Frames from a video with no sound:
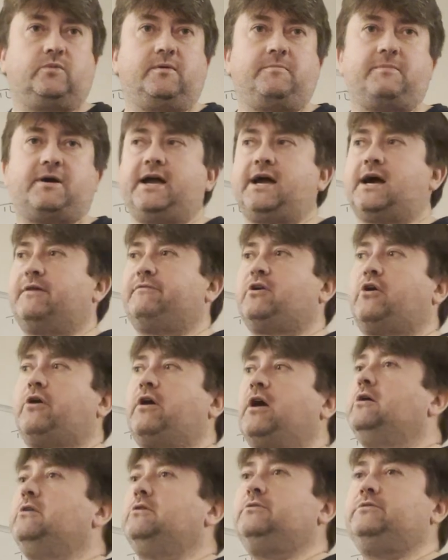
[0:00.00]
We might have
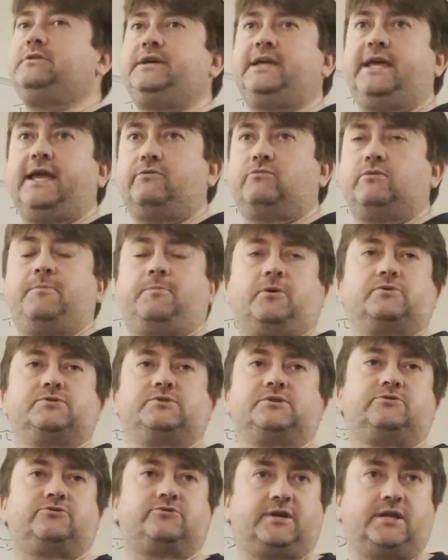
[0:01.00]
our own Git
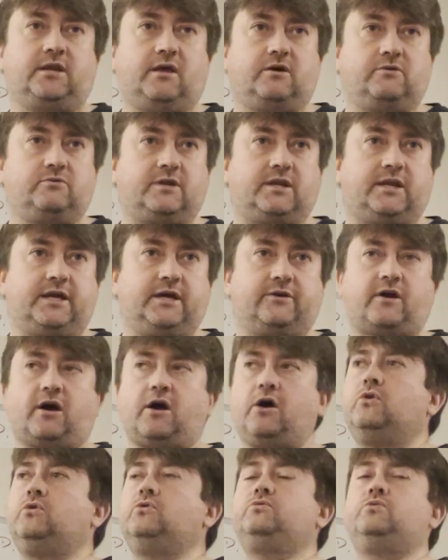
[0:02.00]
repository locally or
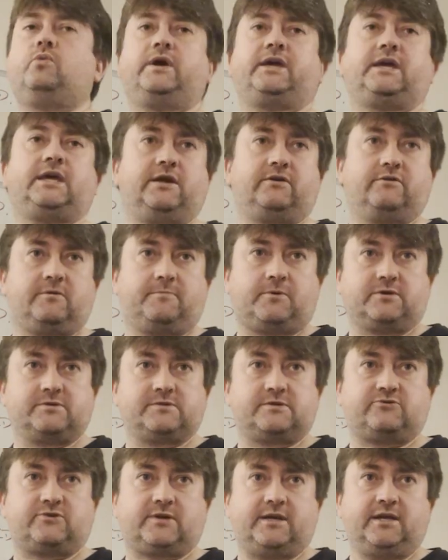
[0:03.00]
our own wiki
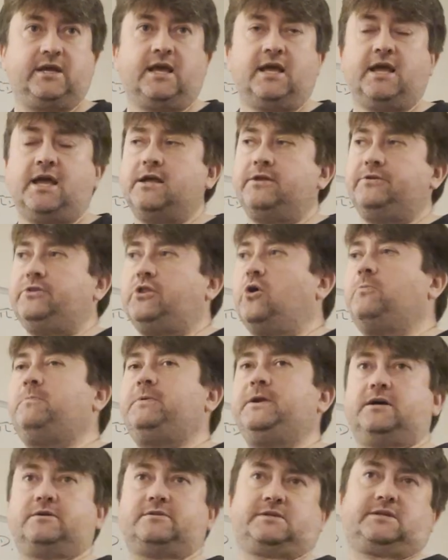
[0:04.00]
repository.
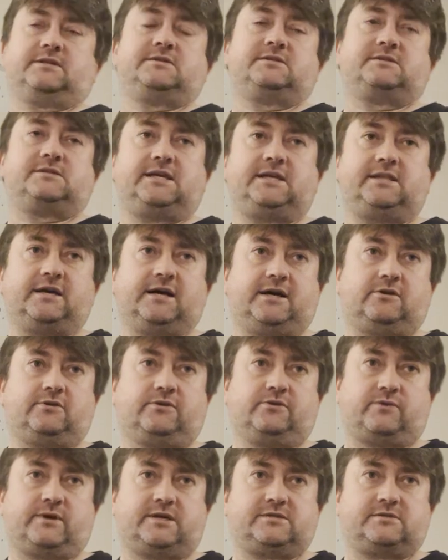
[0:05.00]
Nobody else can see that
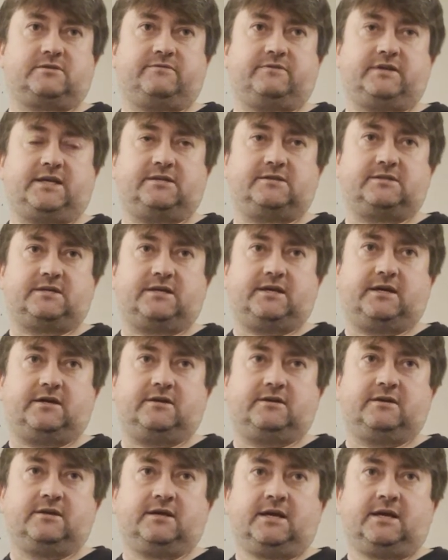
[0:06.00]
on the rest of the internet.